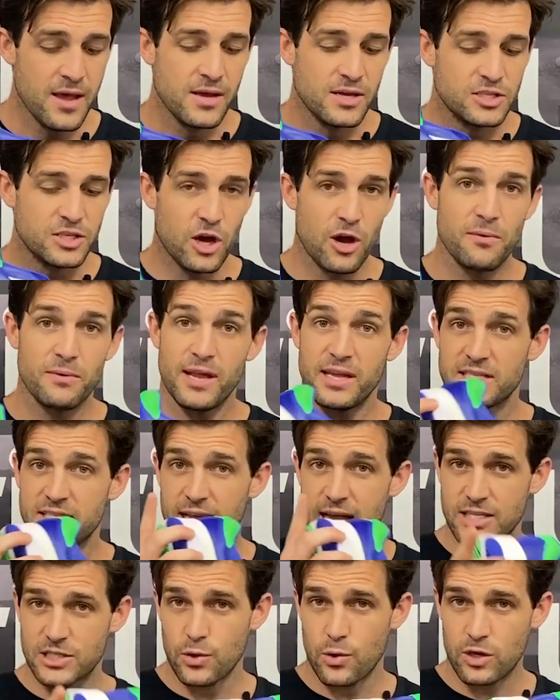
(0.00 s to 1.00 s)
So let's
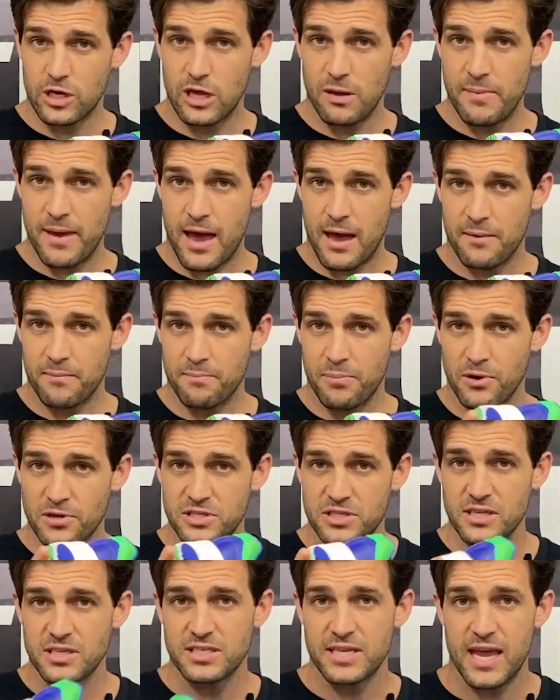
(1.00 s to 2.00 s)
start talking about
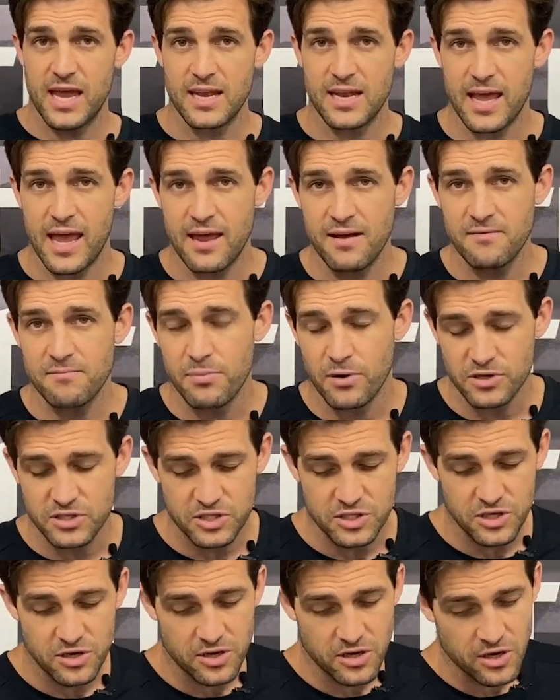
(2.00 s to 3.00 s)
Boston 10 and
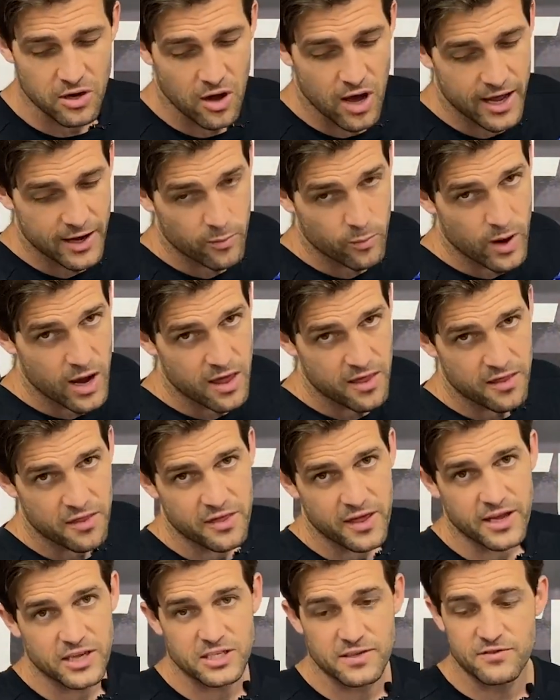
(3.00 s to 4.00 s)
Boston 9 and where the
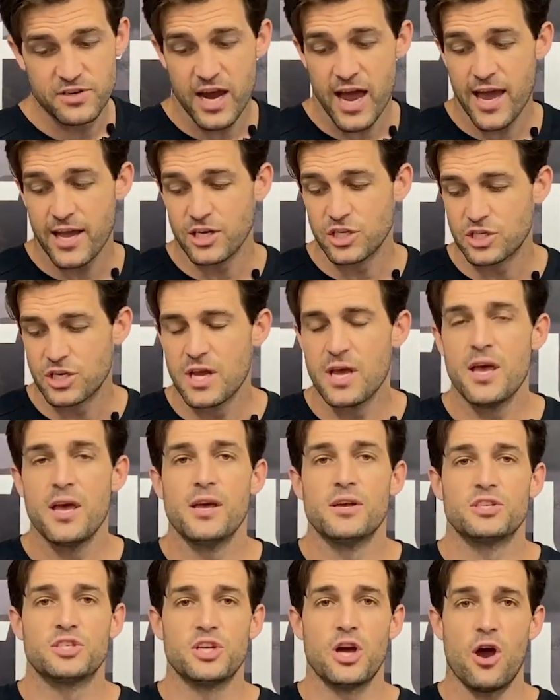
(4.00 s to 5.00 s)
things have changed.
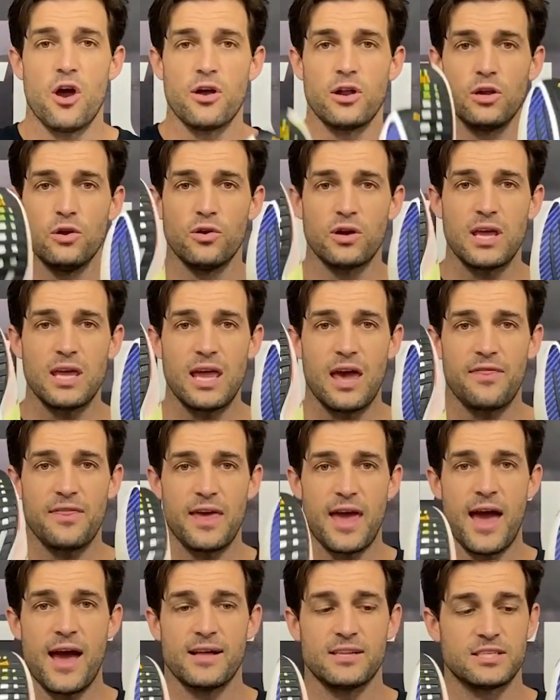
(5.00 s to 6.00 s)
So looking at
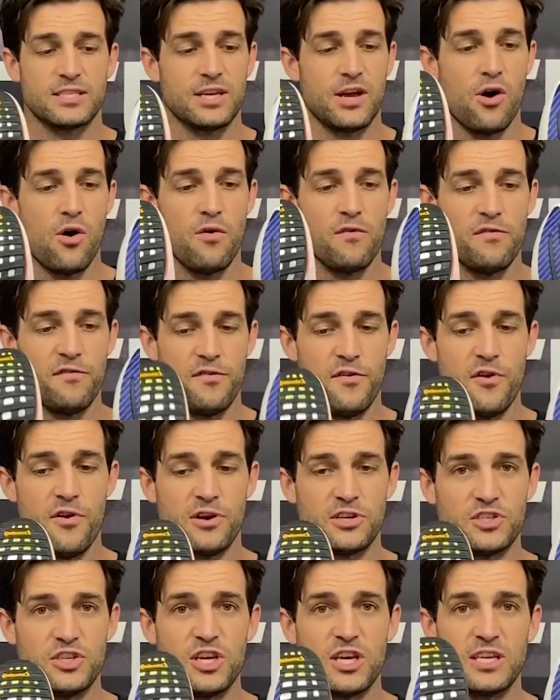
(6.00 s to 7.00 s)
the outsole
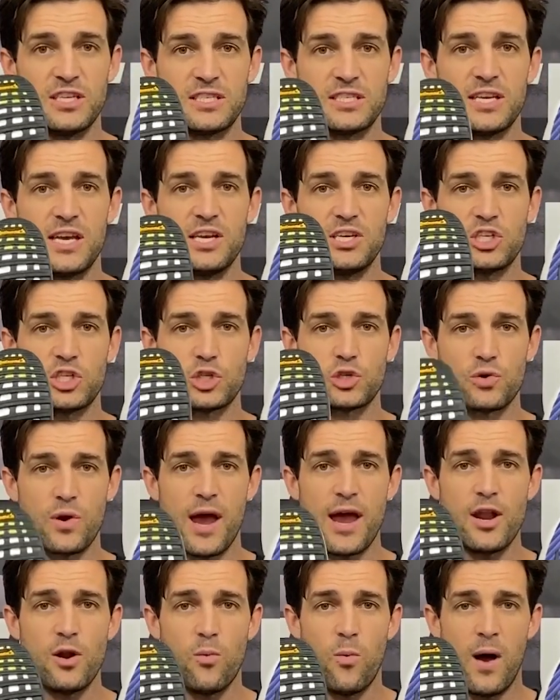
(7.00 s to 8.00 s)
first, you can see
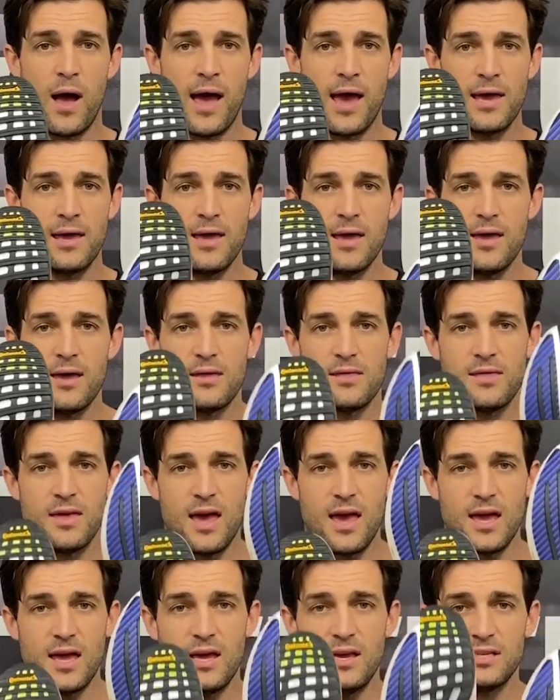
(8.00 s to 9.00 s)
straight away
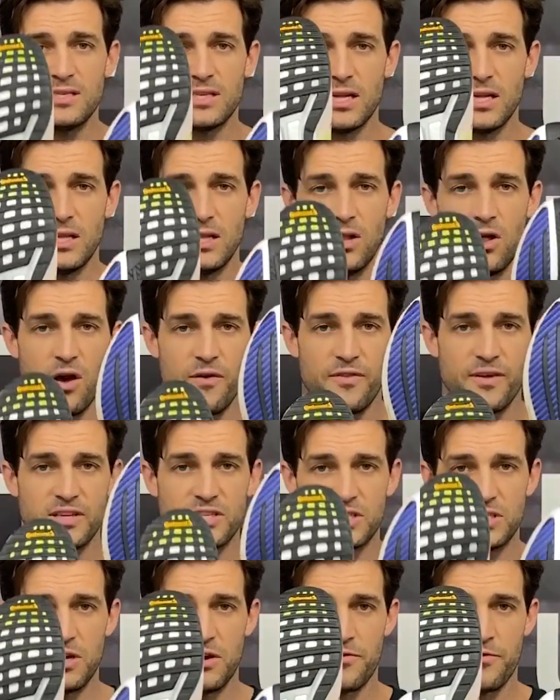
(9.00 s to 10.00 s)
there is a lot
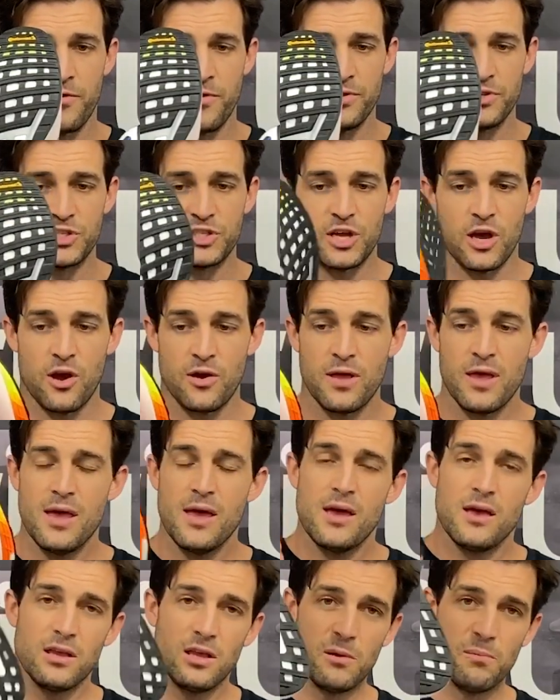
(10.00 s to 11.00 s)
that's different. So
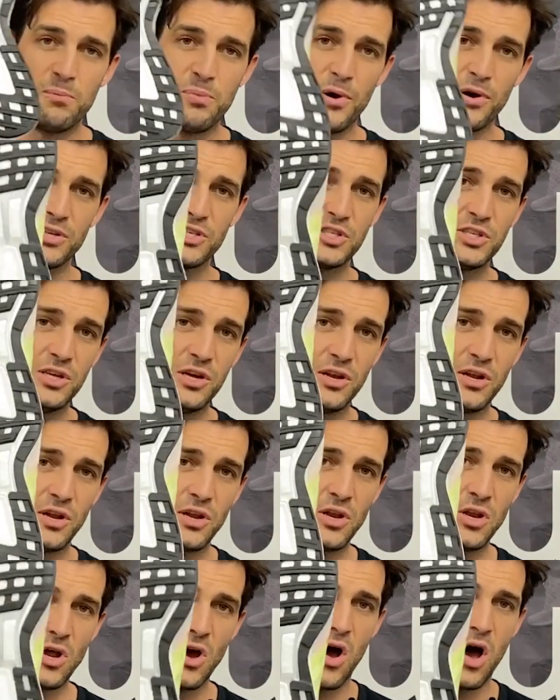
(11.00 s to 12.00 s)
your Boston
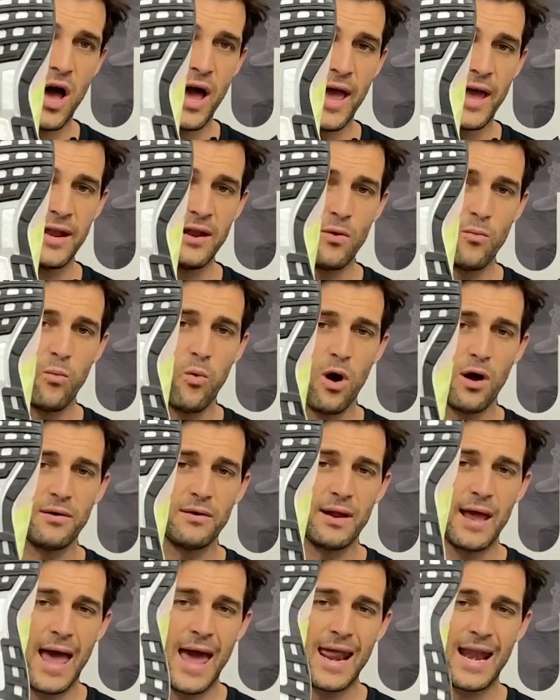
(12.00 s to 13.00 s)
9, what
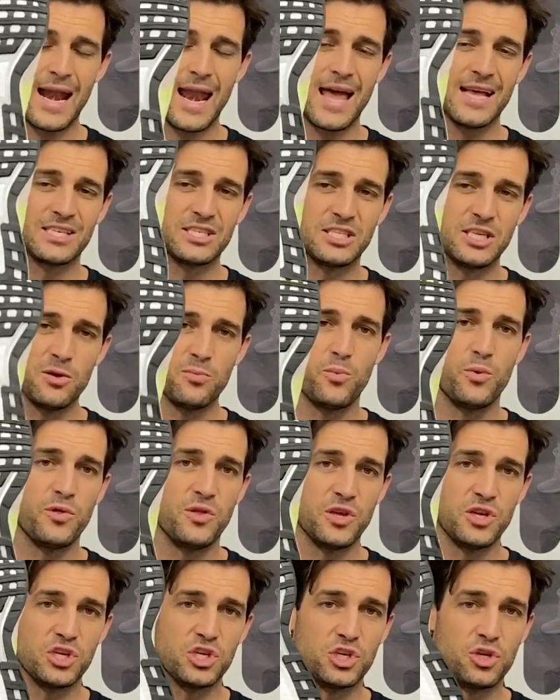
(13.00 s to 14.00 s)
Adidas did with
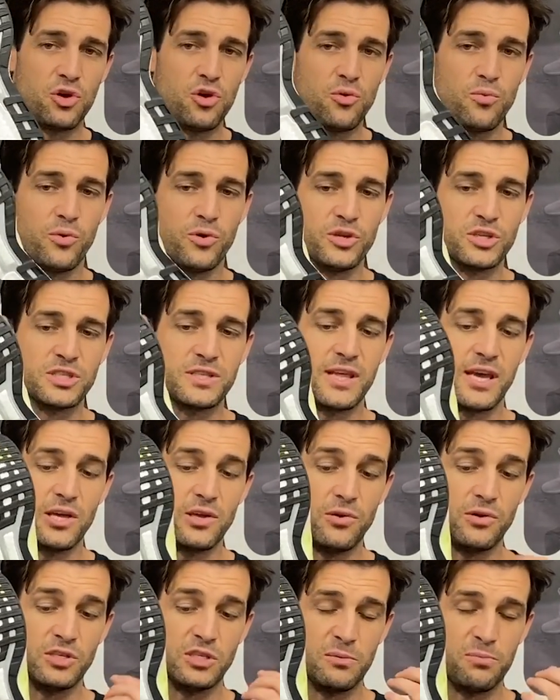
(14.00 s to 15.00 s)
this shoe was they
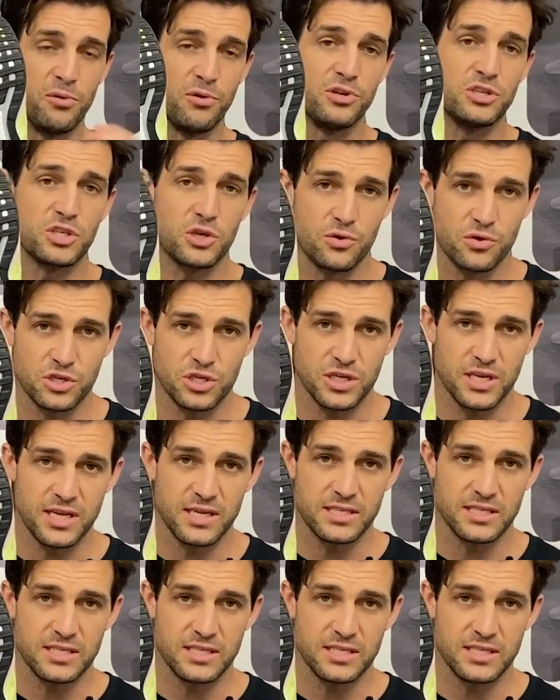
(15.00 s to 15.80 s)
used a boost cushioning